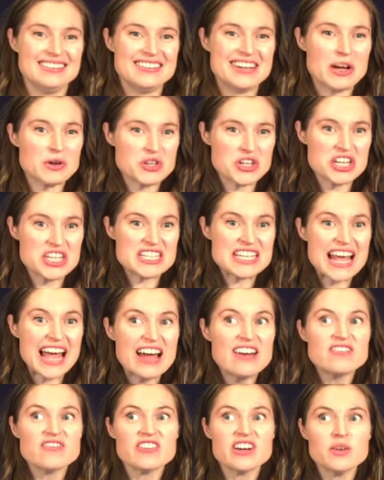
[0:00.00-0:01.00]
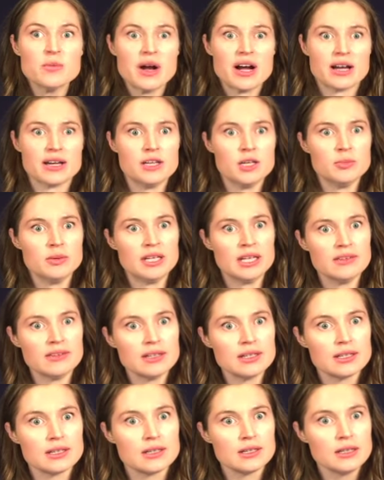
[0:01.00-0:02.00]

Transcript: Now she's everywhere, can you believe it?